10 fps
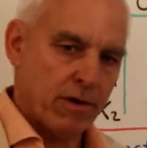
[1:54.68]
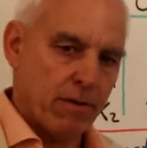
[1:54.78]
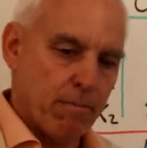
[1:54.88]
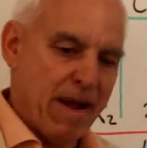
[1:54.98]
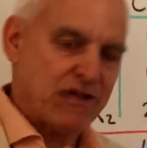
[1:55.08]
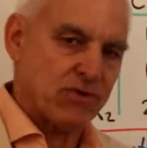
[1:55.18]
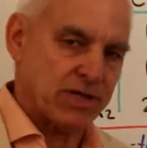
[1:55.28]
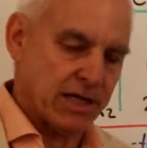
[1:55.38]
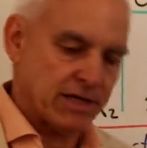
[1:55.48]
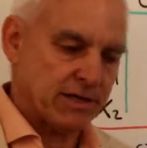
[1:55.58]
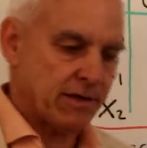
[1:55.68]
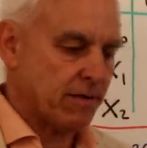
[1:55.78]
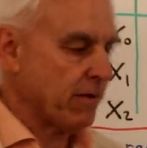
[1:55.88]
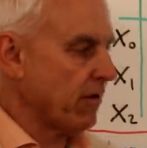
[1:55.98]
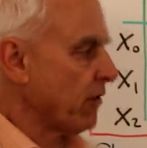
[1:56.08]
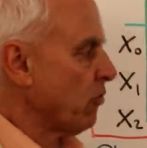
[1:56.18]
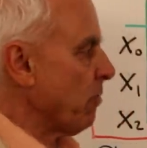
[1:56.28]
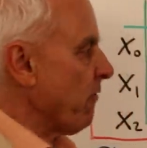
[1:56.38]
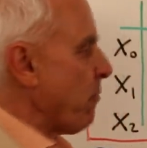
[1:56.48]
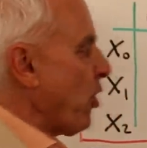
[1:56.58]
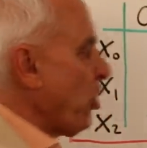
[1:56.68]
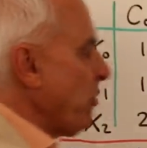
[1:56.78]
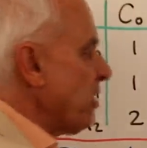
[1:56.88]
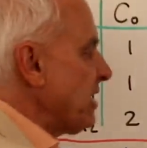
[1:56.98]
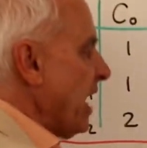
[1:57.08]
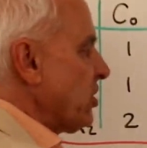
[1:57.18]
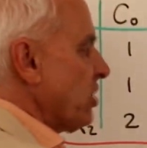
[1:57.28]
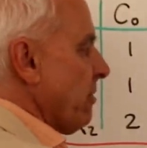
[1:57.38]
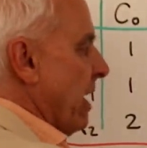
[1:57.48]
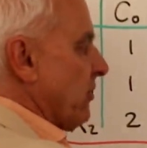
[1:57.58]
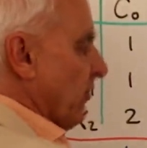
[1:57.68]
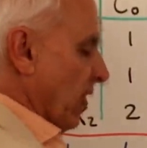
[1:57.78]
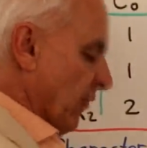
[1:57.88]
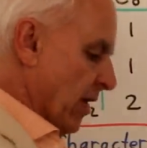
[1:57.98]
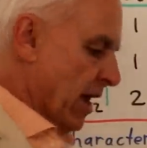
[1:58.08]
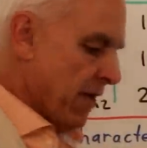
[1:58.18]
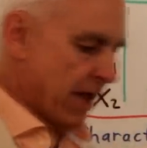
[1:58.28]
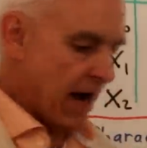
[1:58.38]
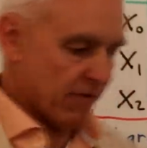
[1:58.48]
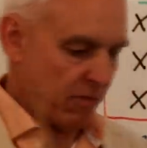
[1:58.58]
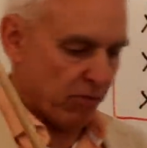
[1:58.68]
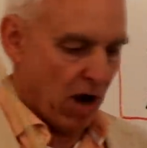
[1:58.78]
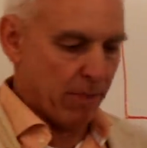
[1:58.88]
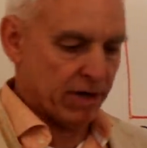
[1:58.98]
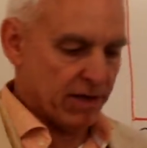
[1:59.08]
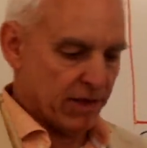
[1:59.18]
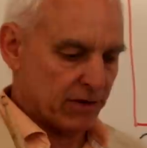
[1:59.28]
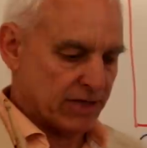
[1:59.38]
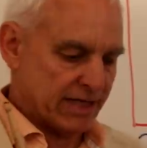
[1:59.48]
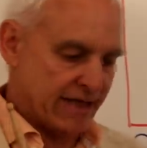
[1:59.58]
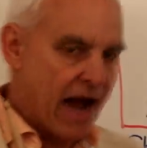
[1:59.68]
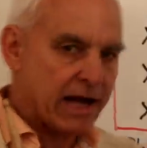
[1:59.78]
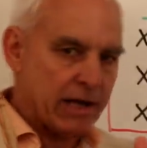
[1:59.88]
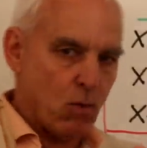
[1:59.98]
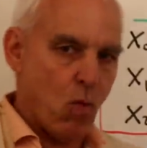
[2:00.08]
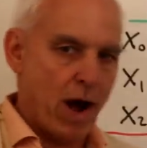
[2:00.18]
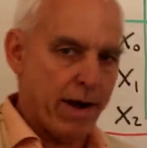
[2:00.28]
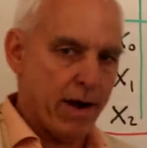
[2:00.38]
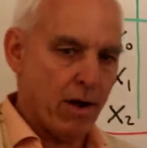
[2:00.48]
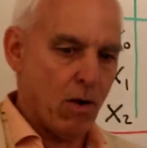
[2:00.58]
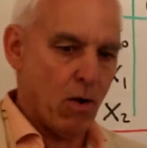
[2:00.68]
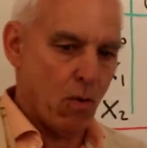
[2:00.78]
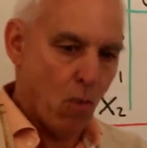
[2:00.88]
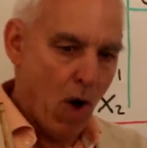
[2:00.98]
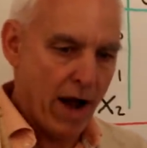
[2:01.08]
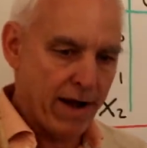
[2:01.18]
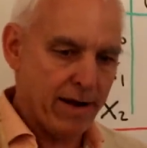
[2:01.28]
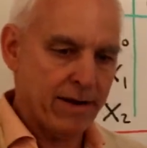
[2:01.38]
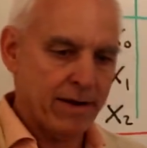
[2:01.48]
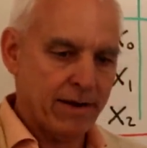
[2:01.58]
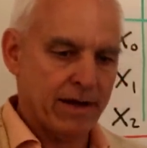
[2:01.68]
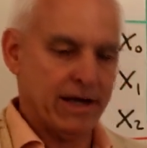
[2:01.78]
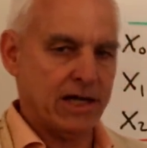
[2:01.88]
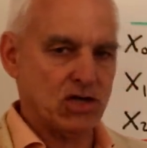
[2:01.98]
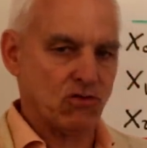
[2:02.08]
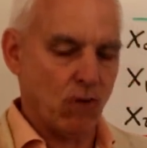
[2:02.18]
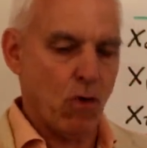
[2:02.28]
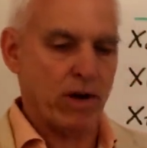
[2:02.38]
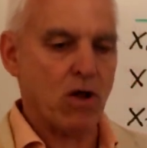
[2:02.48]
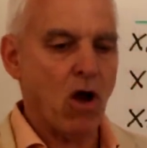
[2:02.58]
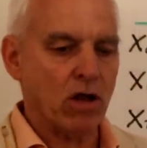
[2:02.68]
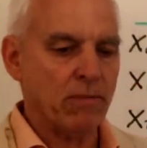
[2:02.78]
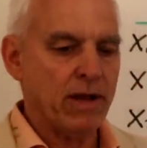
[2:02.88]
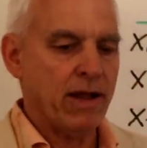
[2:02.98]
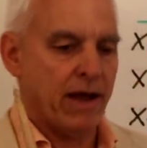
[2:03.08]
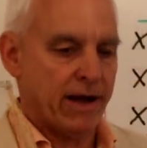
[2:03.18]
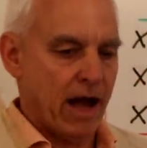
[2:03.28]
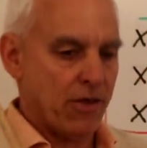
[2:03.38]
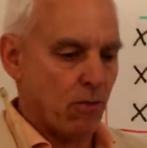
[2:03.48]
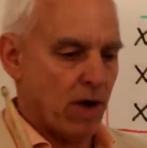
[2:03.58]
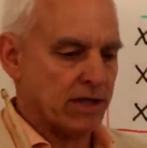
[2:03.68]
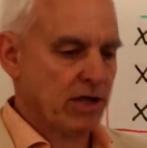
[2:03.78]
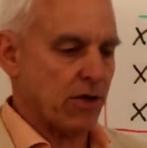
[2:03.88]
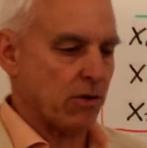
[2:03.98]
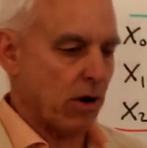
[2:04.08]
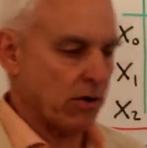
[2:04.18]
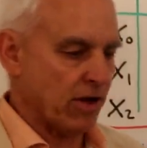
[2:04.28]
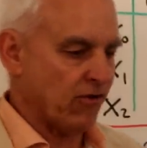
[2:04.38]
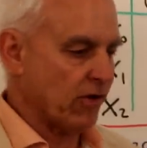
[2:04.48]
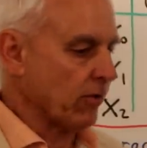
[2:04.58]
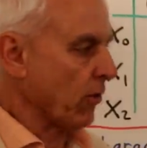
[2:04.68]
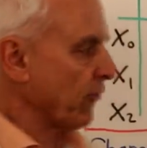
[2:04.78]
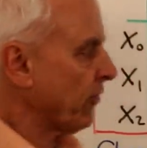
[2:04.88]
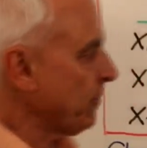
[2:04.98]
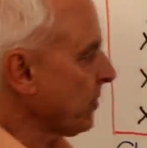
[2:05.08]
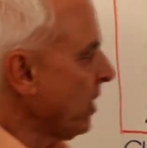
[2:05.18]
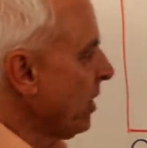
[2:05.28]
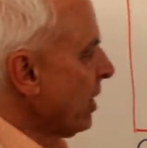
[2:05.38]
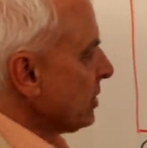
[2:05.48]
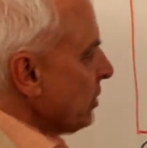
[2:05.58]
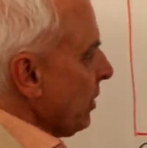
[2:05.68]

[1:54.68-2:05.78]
matrices, a group of permutation matrices that have the property that there's exactly one 1 in each row and column, and otherwise there are zeros. So